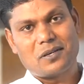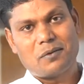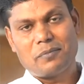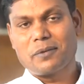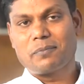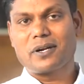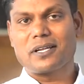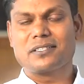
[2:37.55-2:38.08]
My
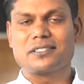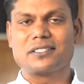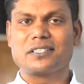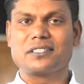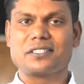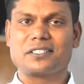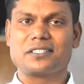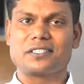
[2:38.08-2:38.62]
dear brothers
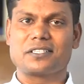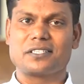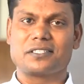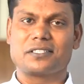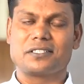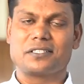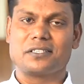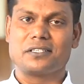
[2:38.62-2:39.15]
and
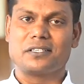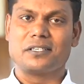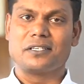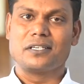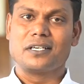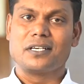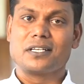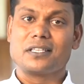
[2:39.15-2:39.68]
sisters,
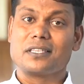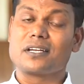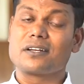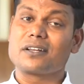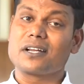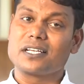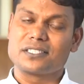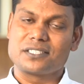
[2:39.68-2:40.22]
the
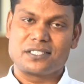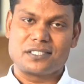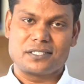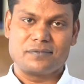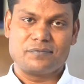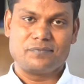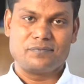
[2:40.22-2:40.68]
trust